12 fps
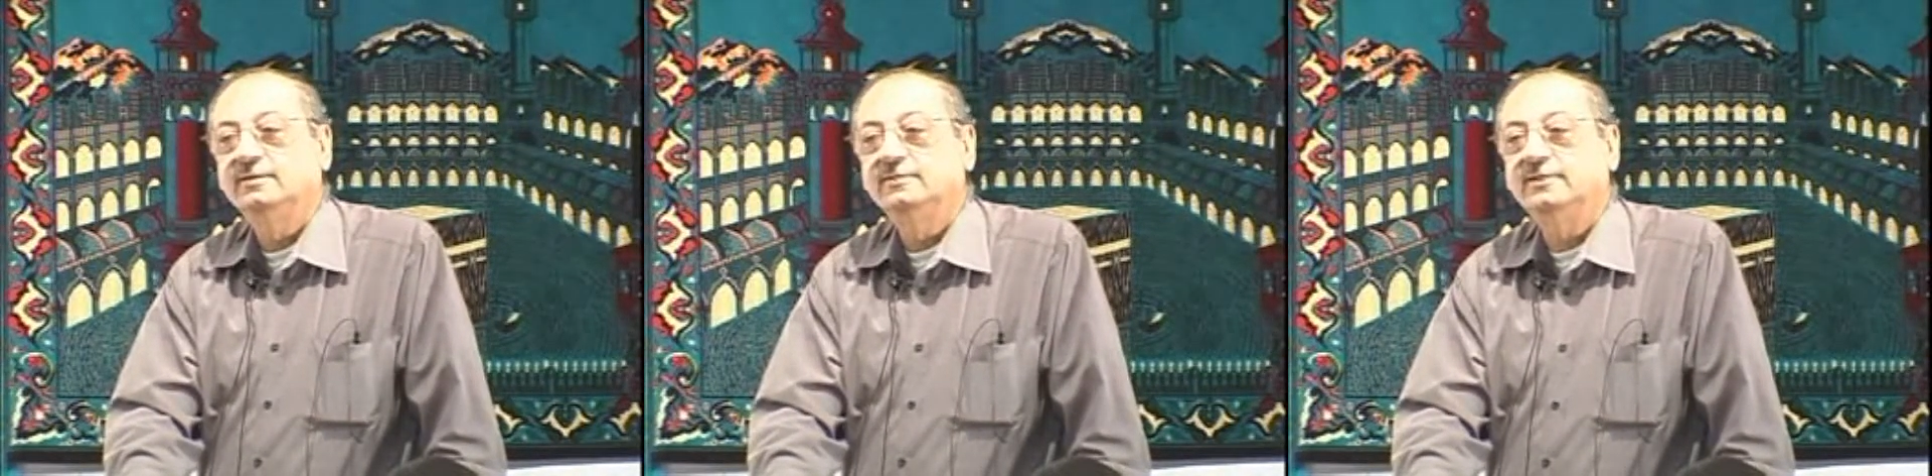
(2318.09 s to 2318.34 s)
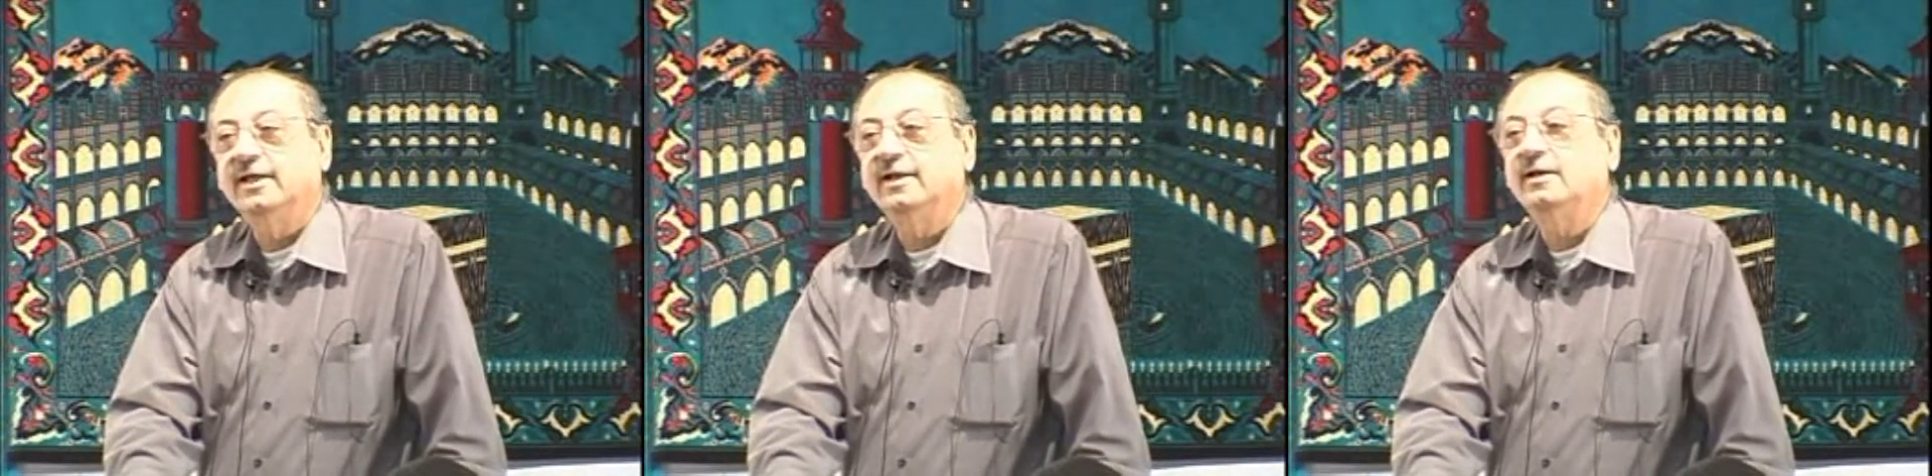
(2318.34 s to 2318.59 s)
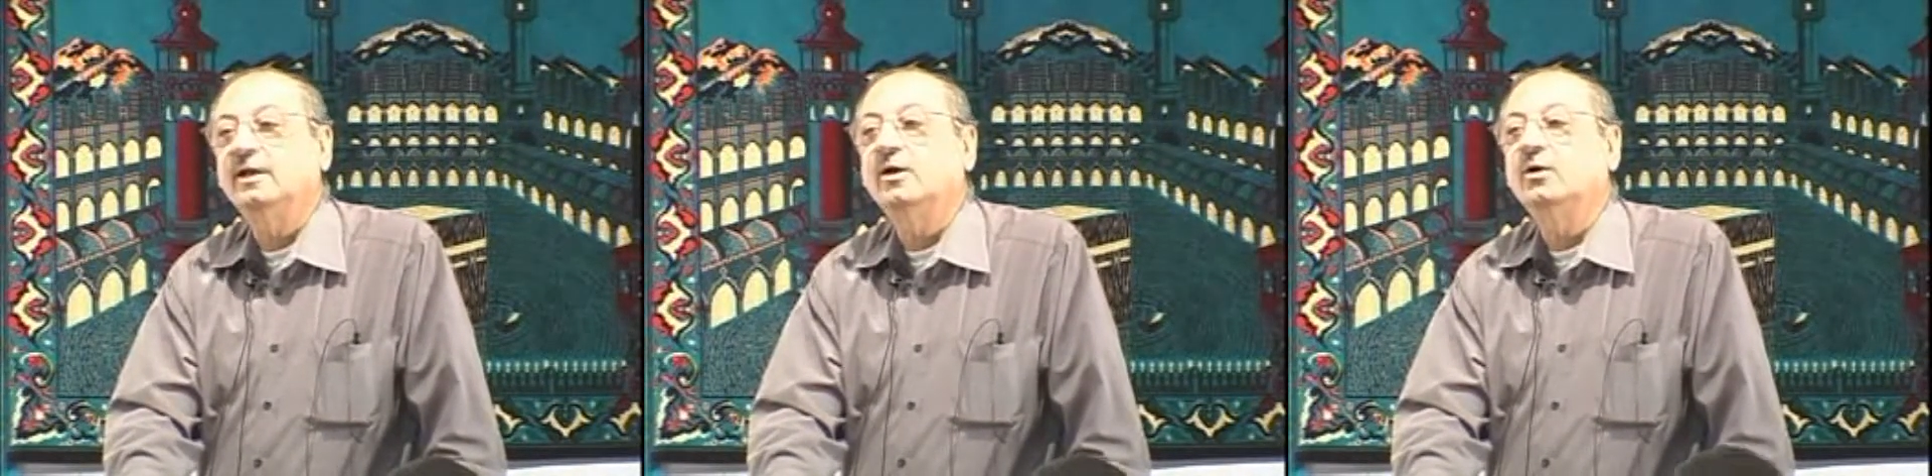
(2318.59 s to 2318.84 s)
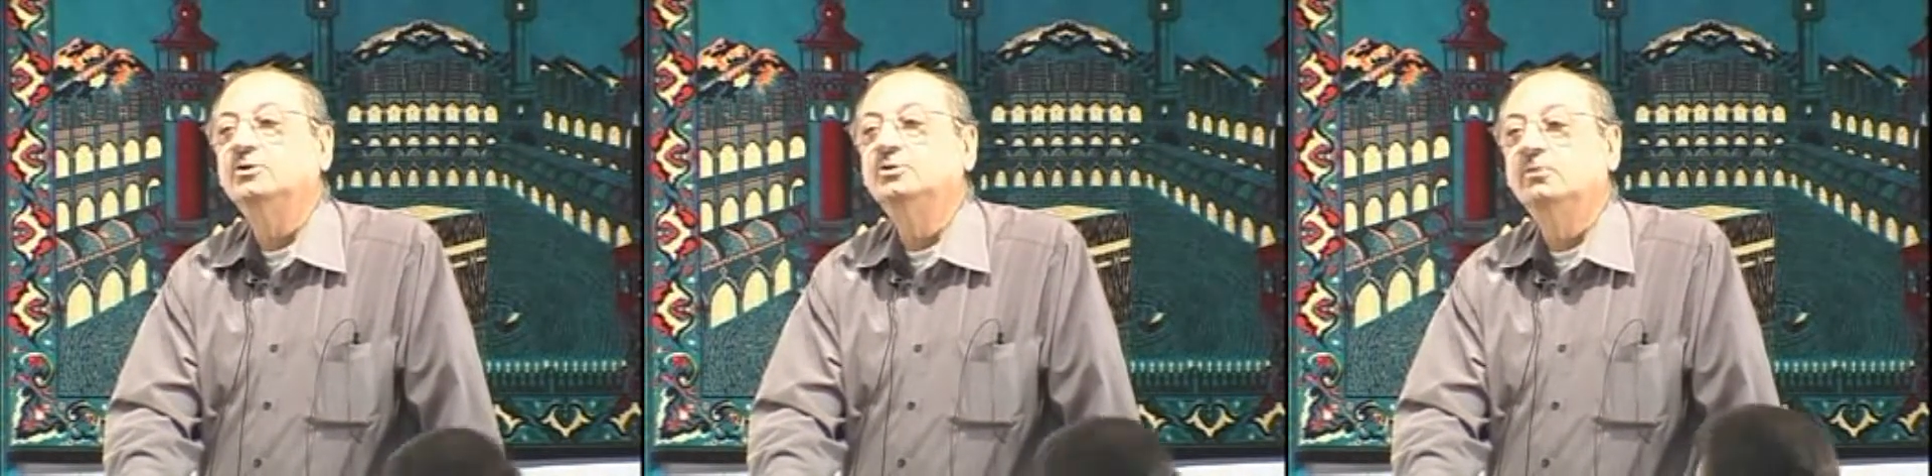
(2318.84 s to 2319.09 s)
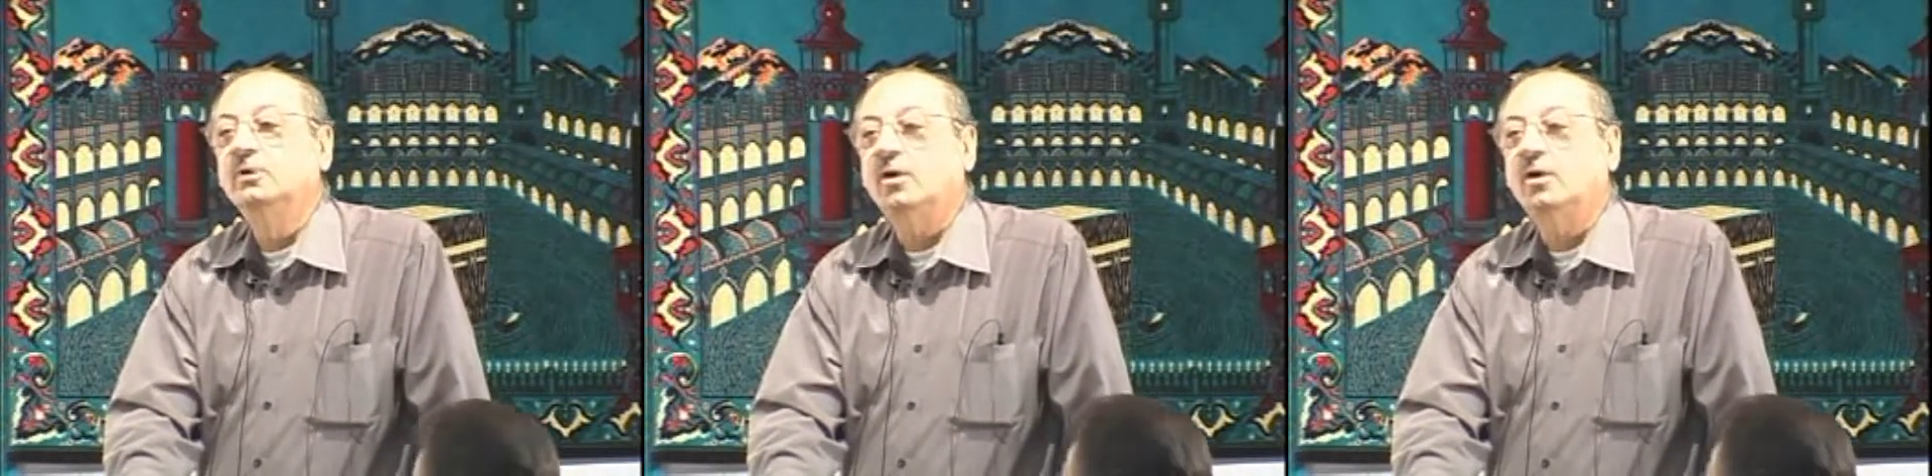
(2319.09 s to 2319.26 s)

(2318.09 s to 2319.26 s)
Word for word: then you will